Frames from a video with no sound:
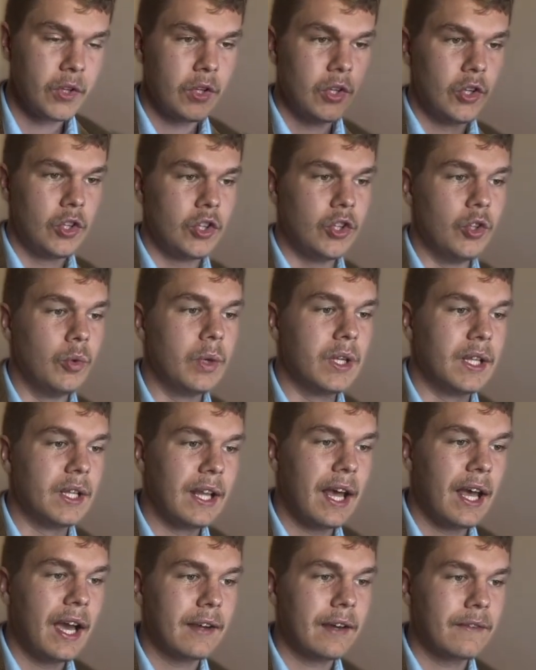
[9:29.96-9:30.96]
You would
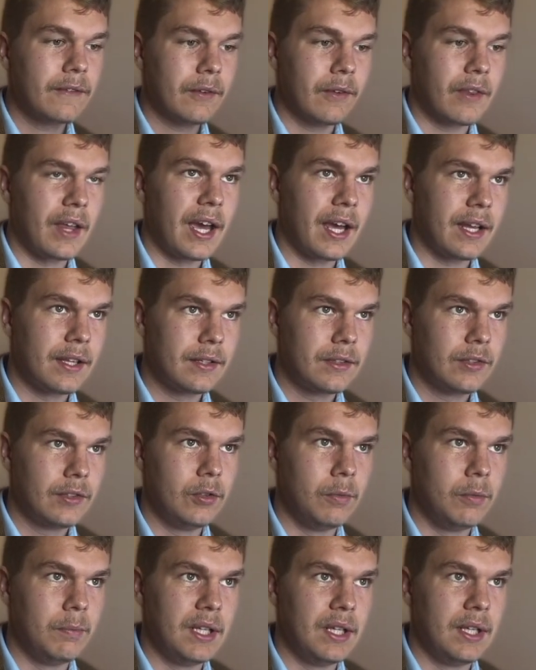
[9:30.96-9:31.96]
like for that
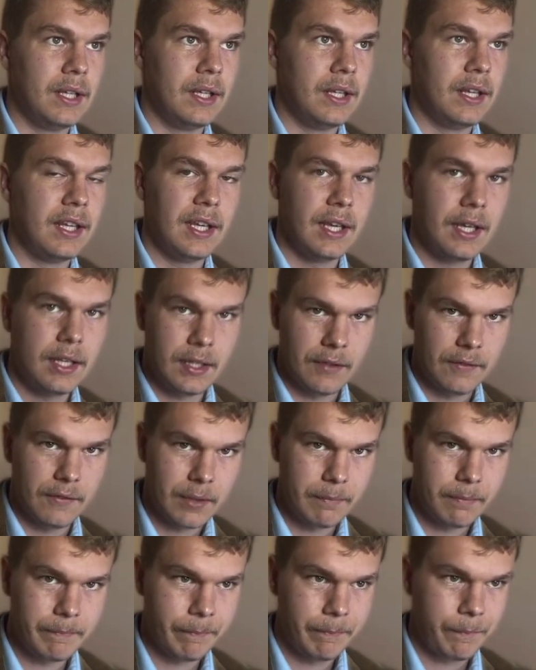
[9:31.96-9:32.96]
to be the end of
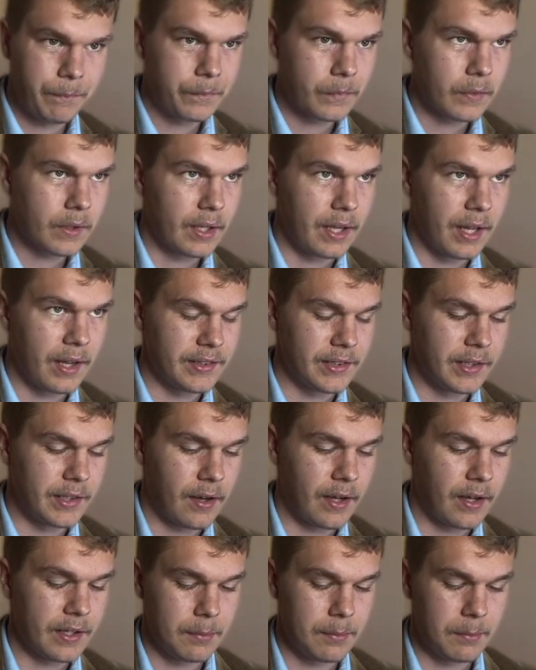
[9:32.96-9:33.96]
it, as it
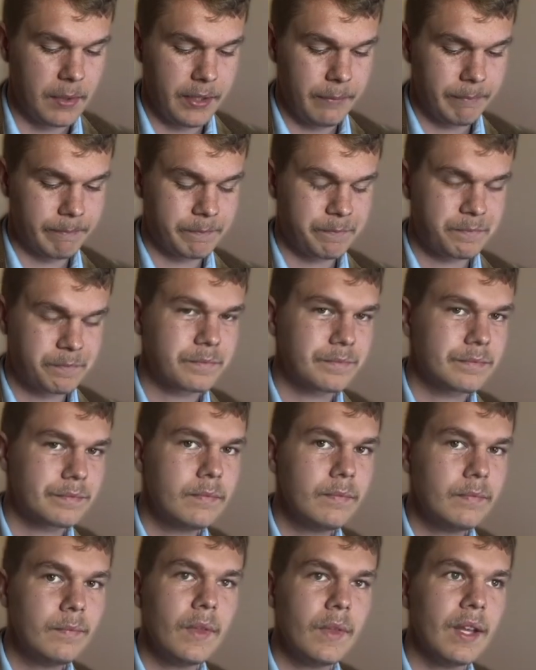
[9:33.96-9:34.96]
ought to be.
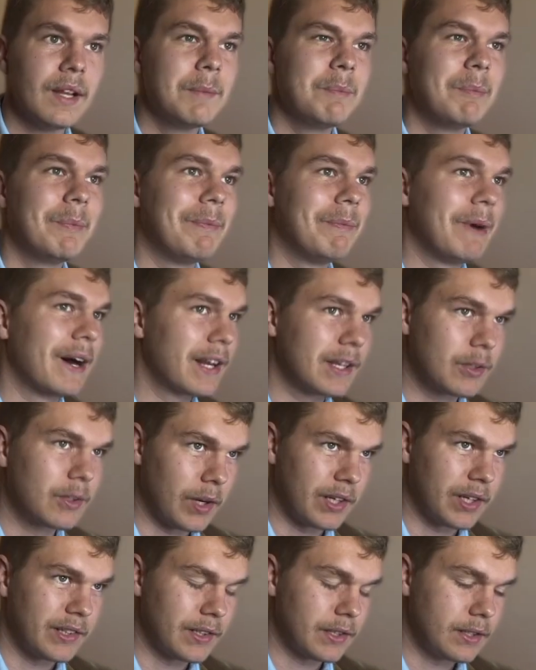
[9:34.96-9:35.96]
But it
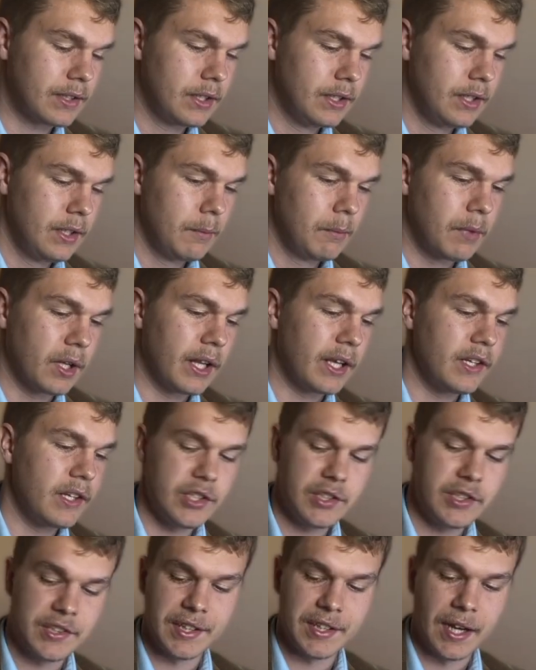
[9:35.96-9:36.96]
wasn't.
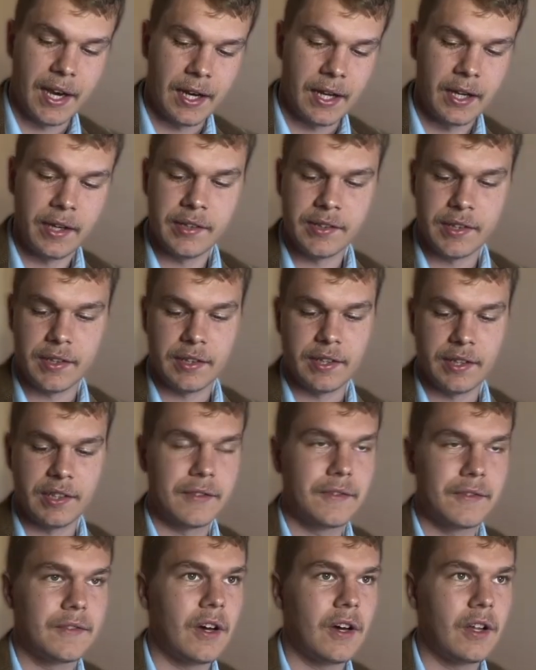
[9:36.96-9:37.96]
Pelagius dies, and his
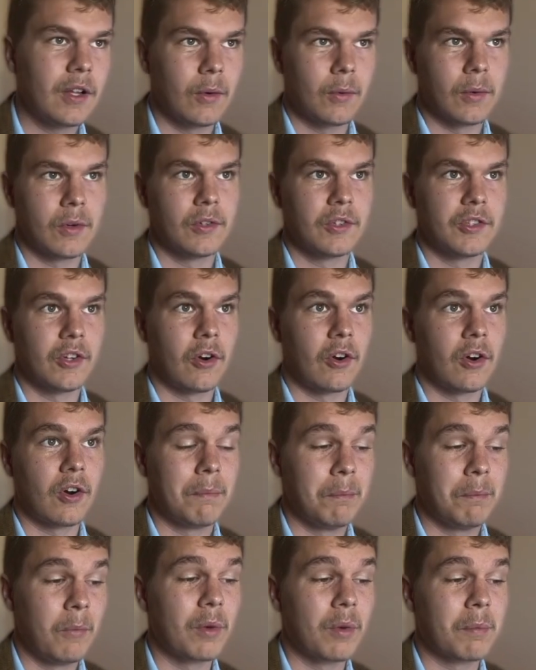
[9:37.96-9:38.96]
followers are
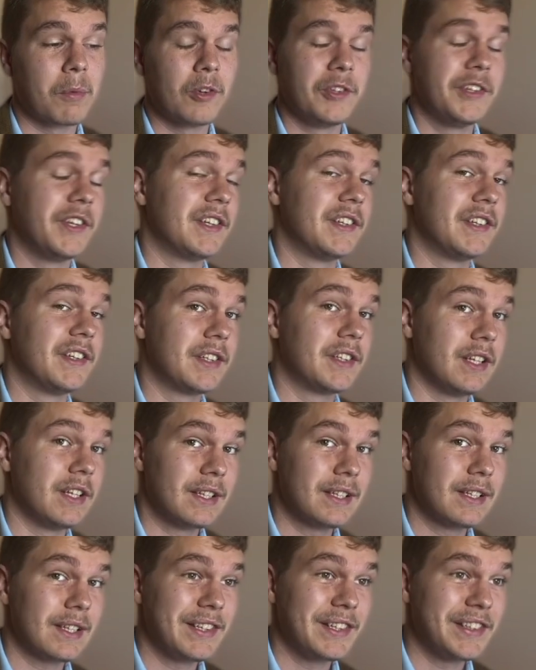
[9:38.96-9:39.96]
more
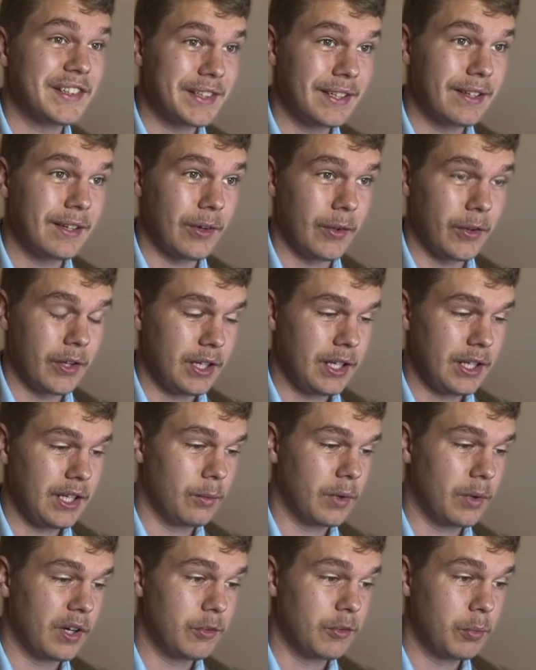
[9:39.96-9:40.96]
persistent still than he
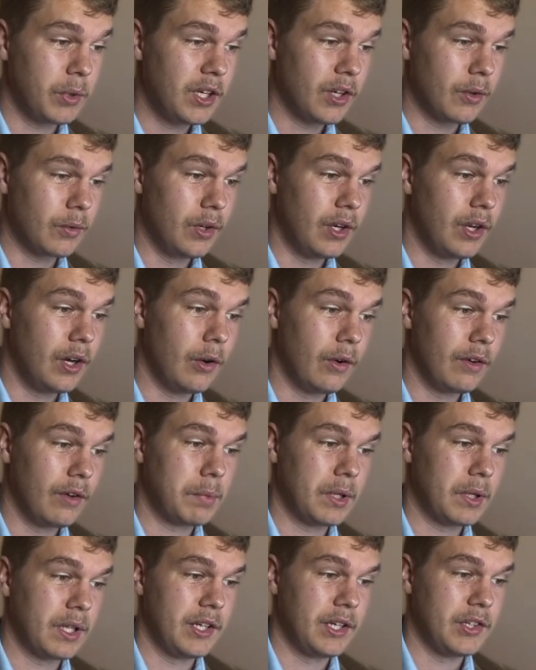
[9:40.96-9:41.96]
was. We don't know if
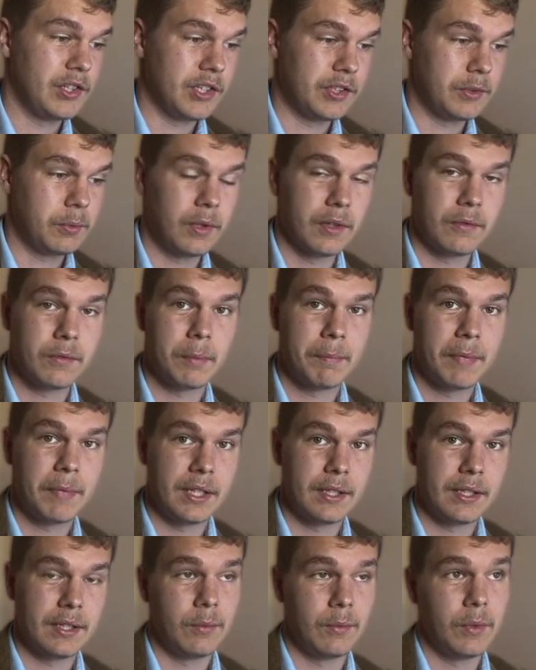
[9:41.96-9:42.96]
Pelagius would have
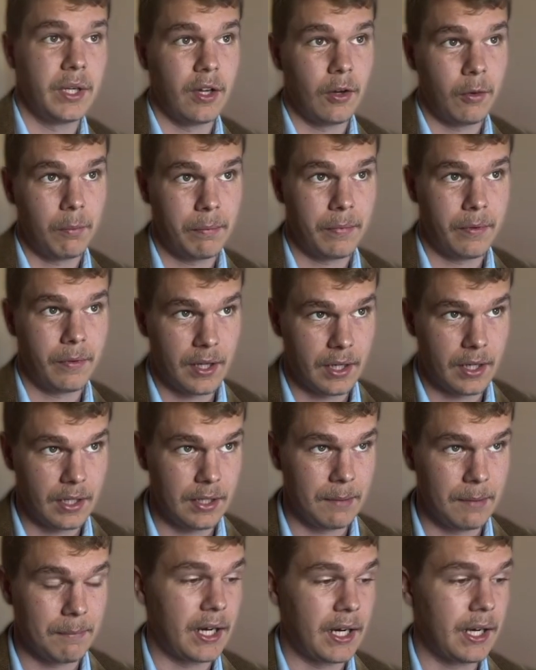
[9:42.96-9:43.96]
repented. We hope that
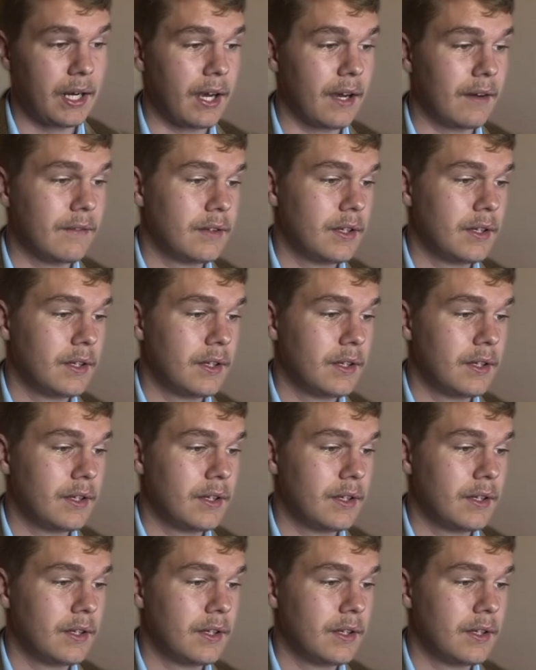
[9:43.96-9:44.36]
he might have.